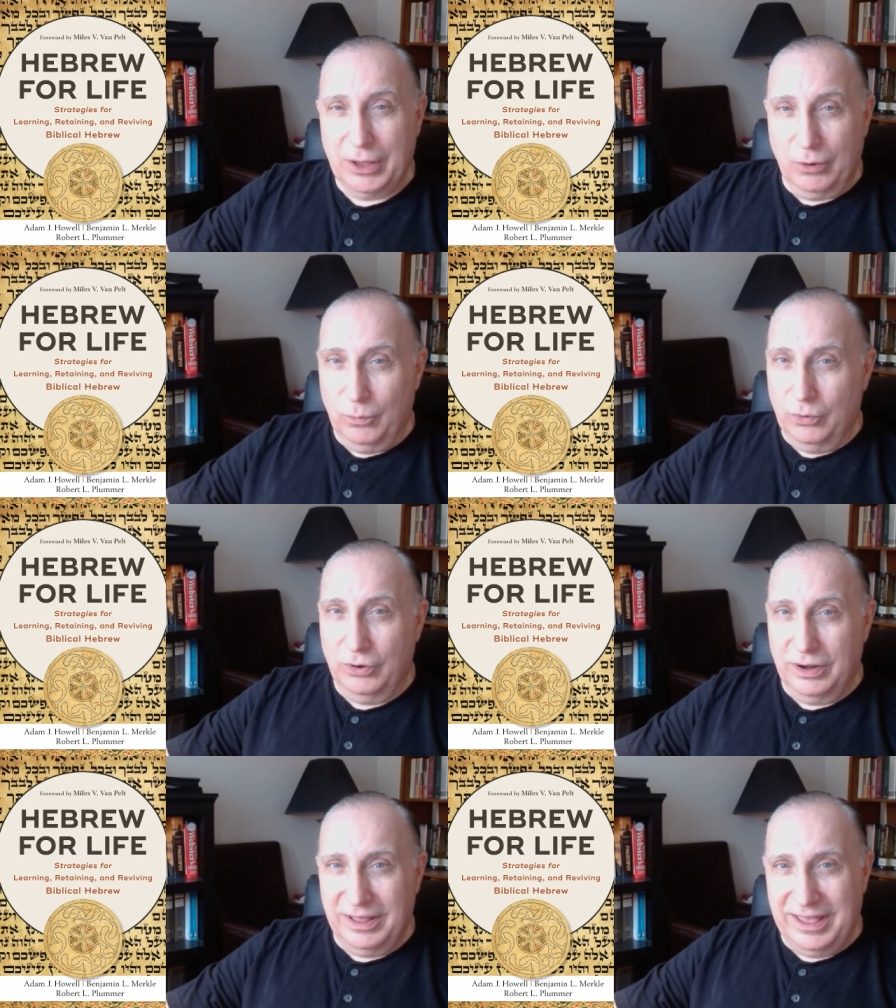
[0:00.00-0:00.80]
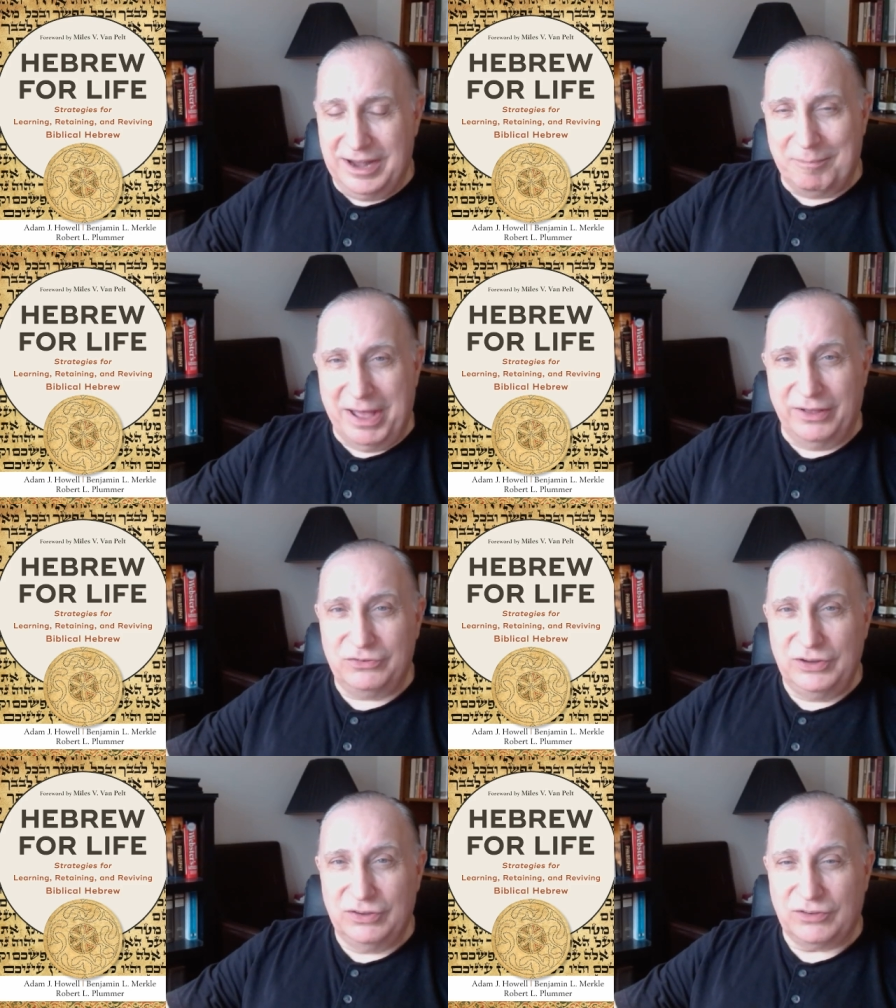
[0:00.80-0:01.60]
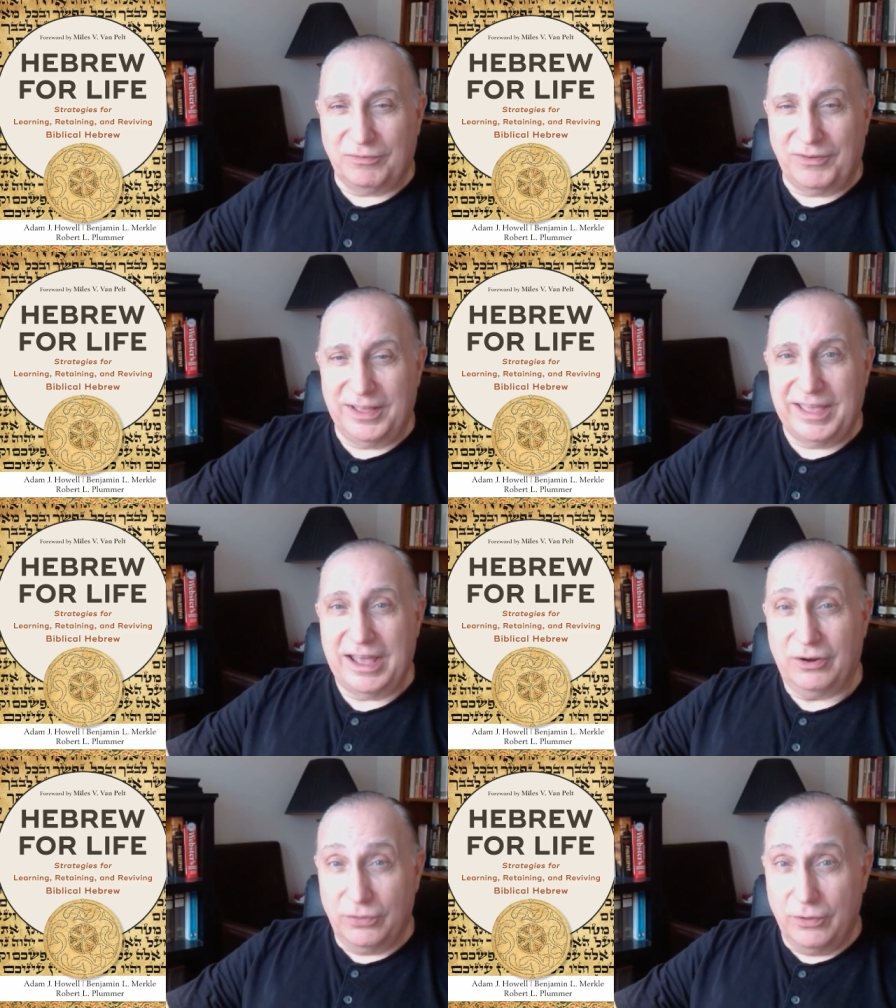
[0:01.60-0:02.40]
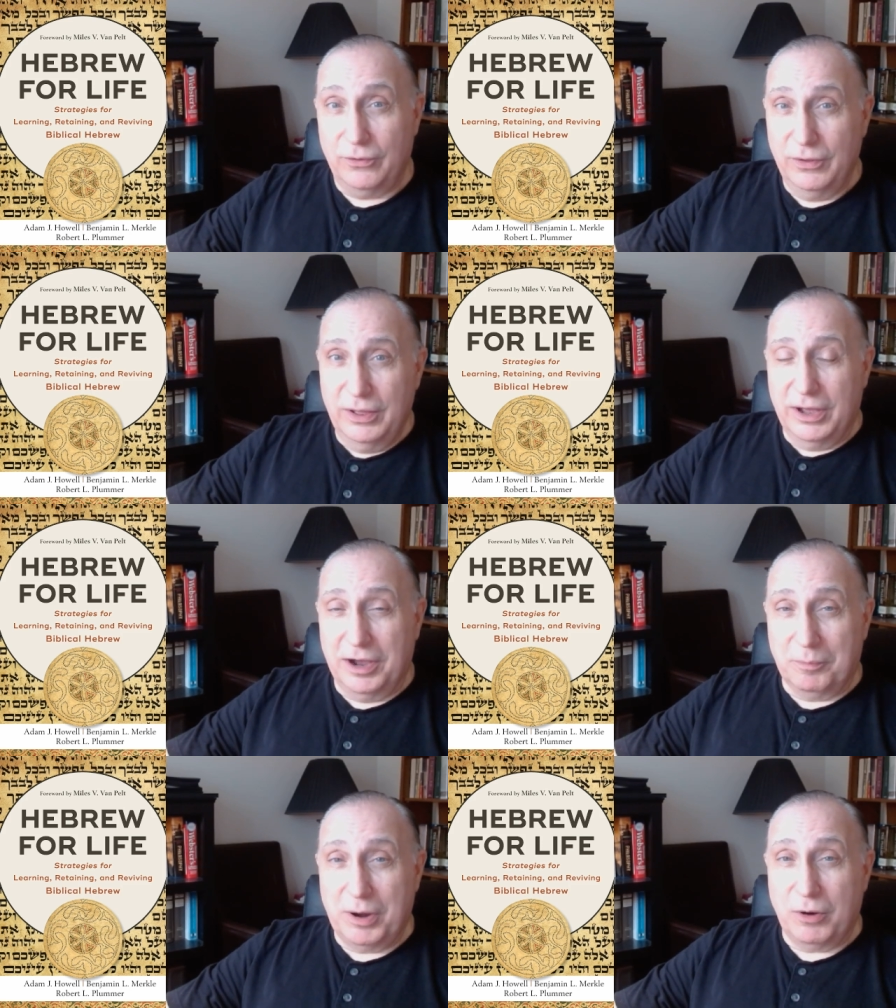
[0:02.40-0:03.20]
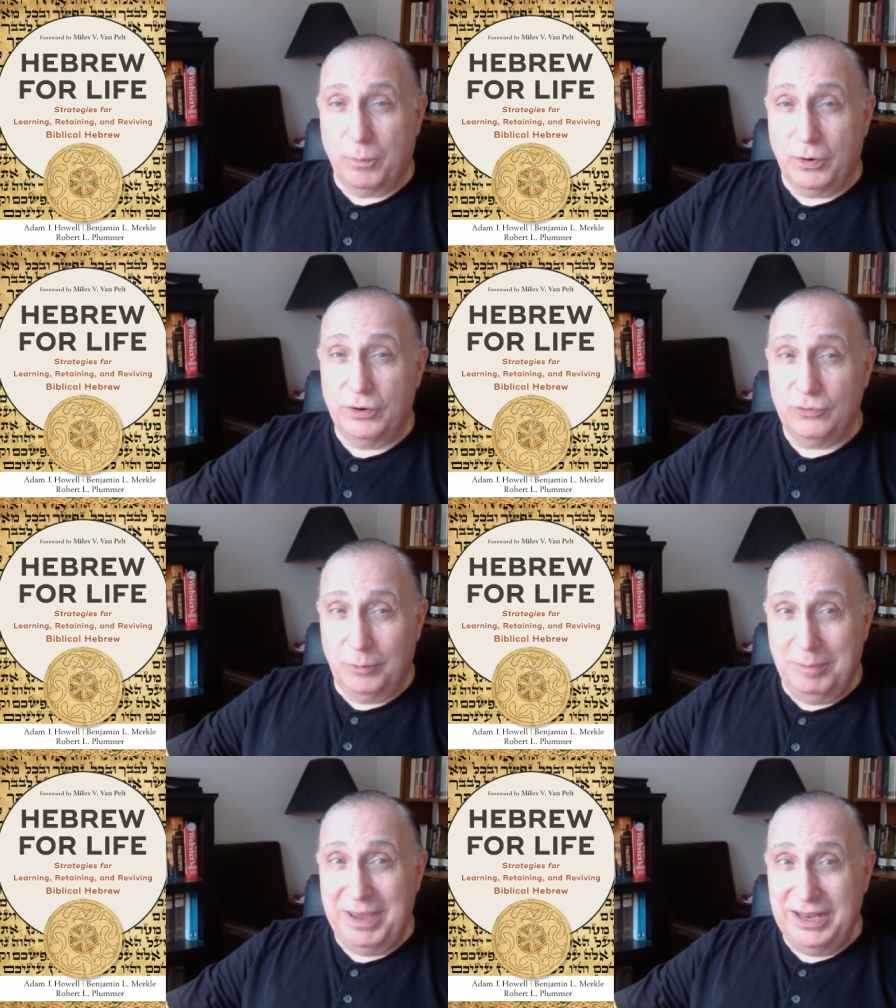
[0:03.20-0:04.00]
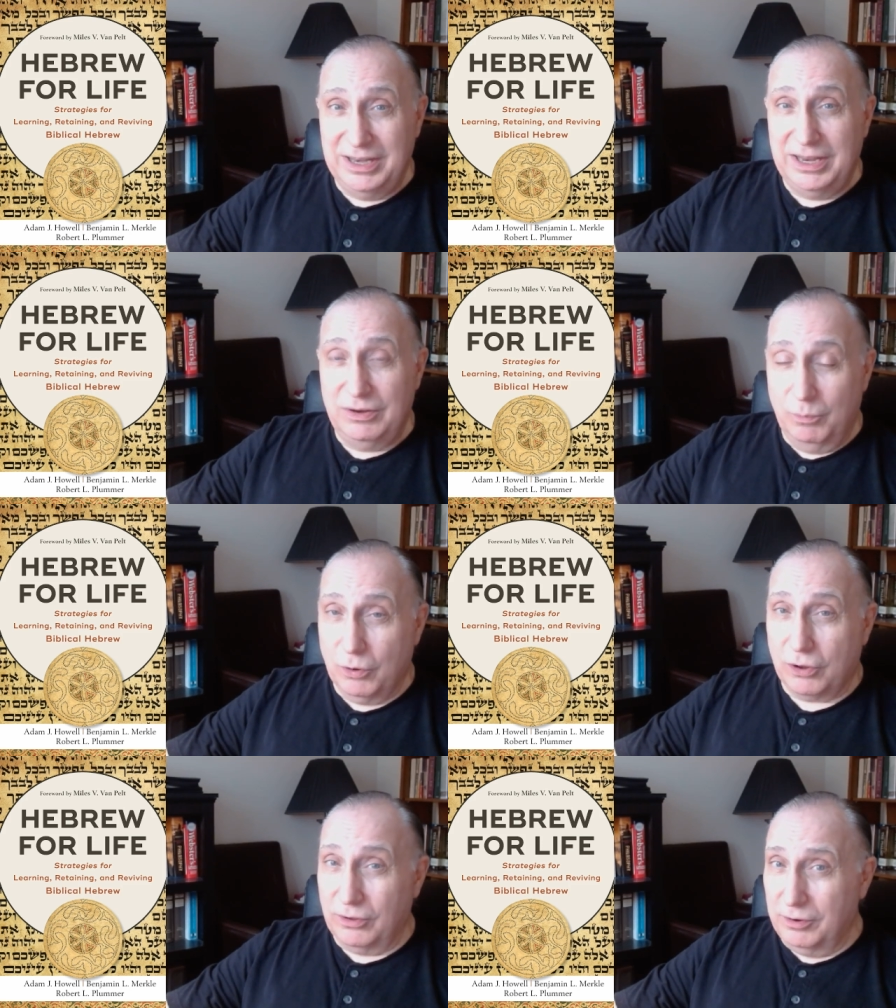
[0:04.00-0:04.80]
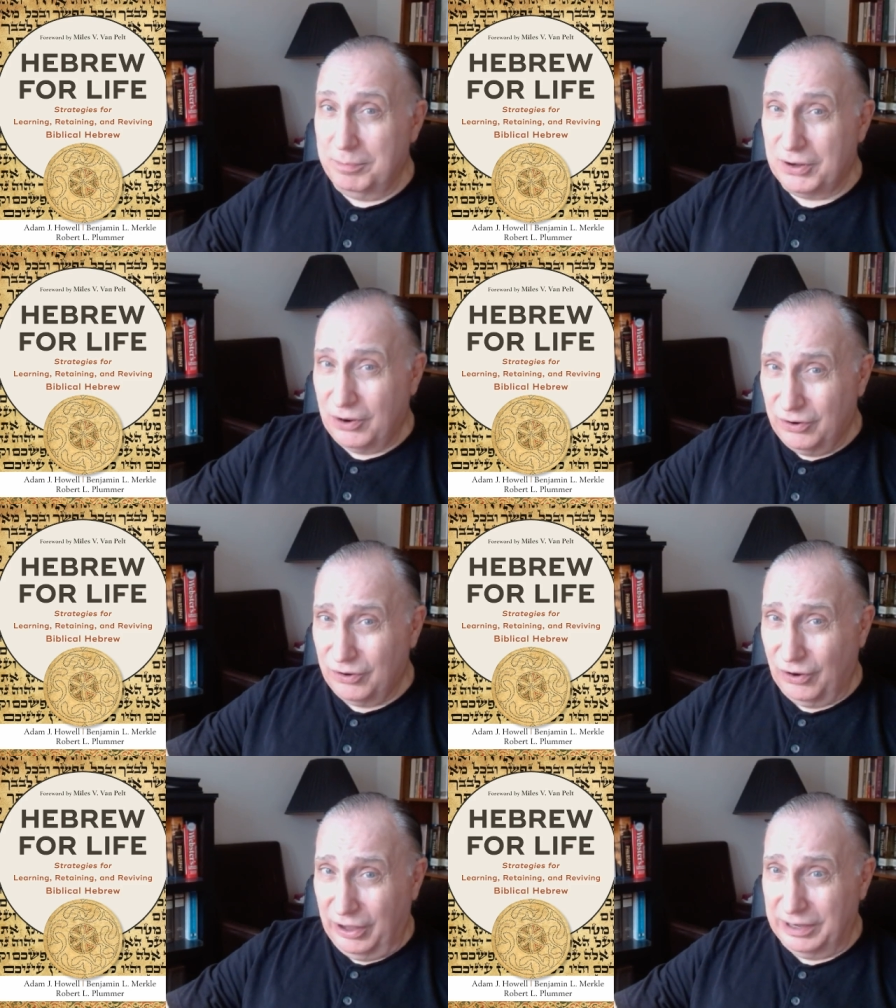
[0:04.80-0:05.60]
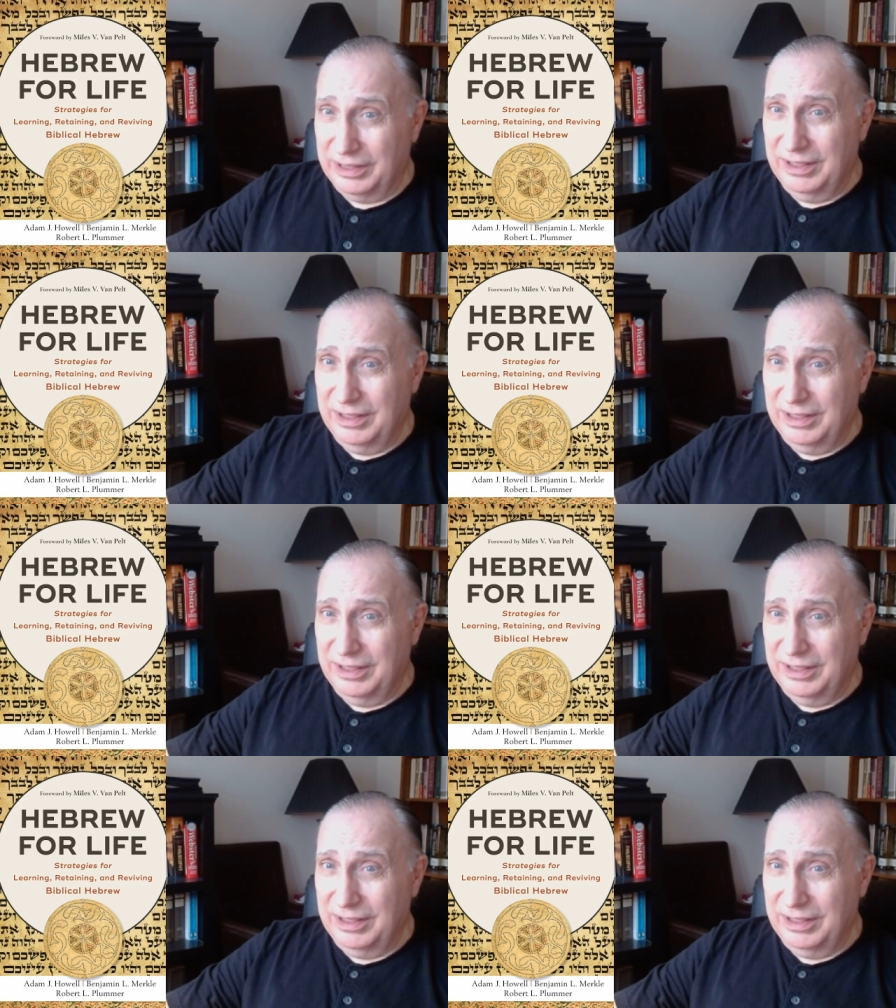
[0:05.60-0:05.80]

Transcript: word etymology and stuff like that, although rare words we may need to work a little bit harder on.